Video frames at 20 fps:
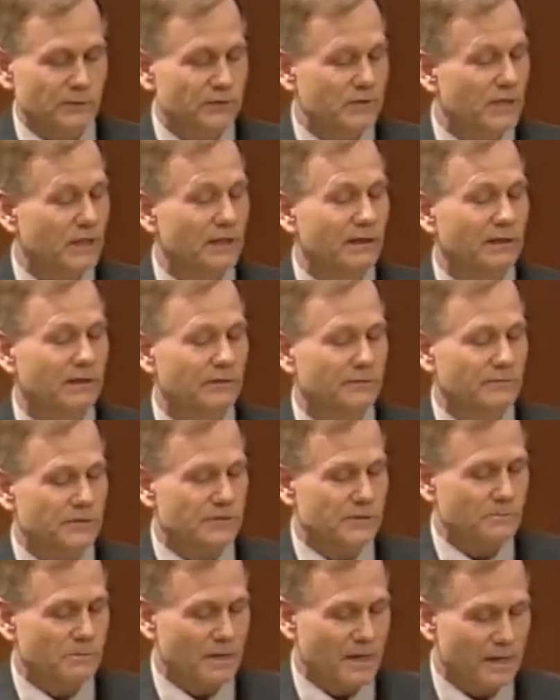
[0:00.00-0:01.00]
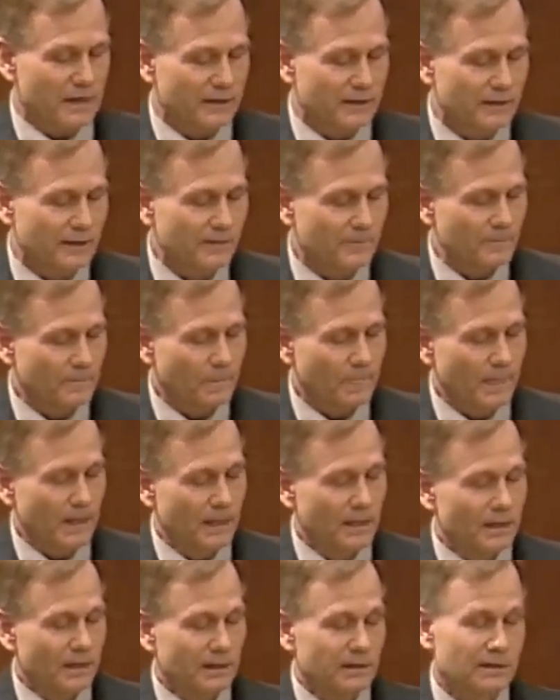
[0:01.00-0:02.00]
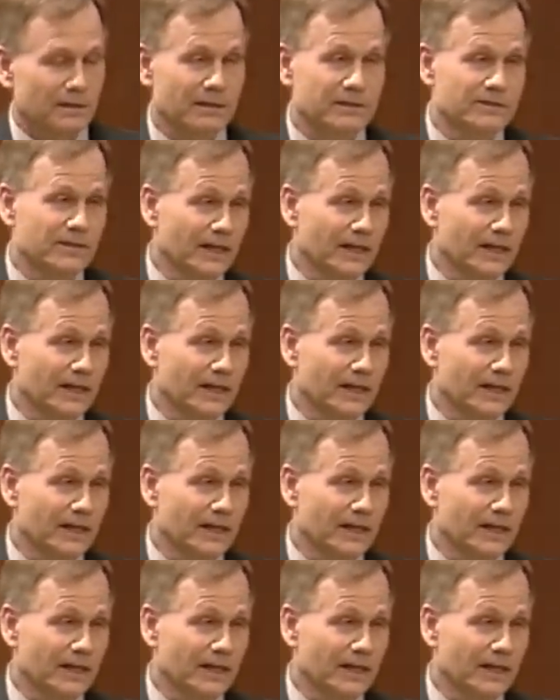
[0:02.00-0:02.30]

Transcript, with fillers: tingling of the spine, and